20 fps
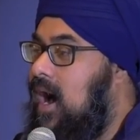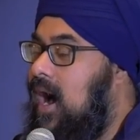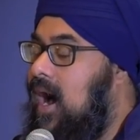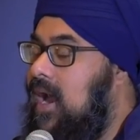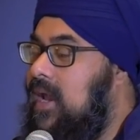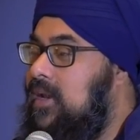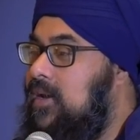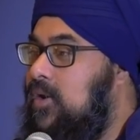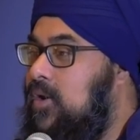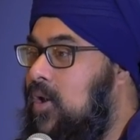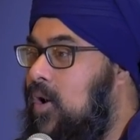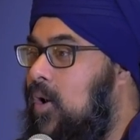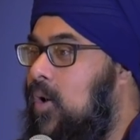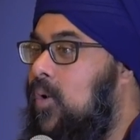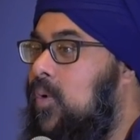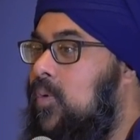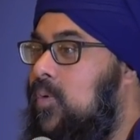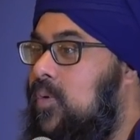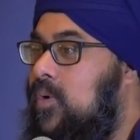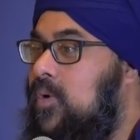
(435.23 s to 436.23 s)
I
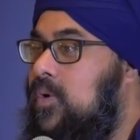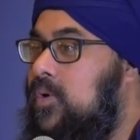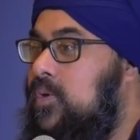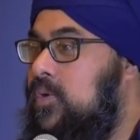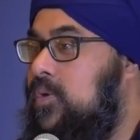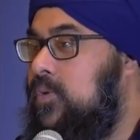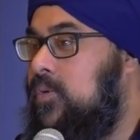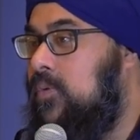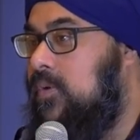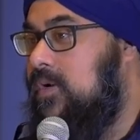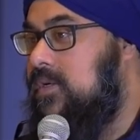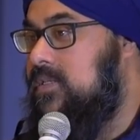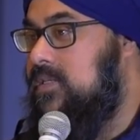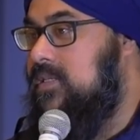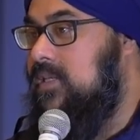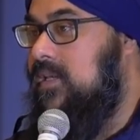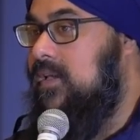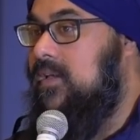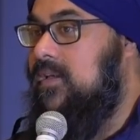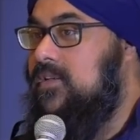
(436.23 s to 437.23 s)
know you are
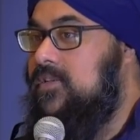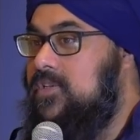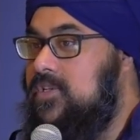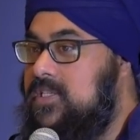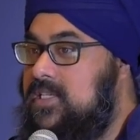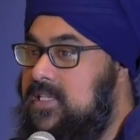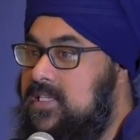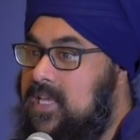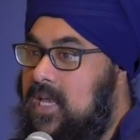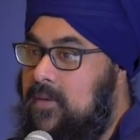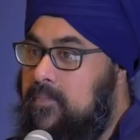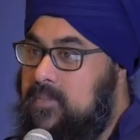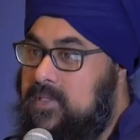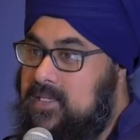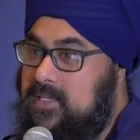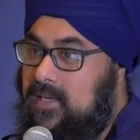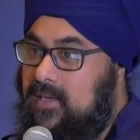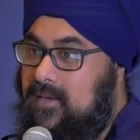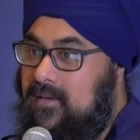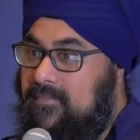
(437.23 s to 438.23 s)
Sikh just as I'm a
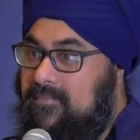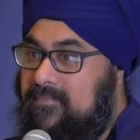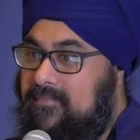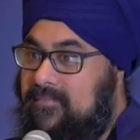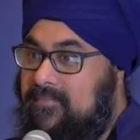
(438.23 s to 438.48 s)
Sikh.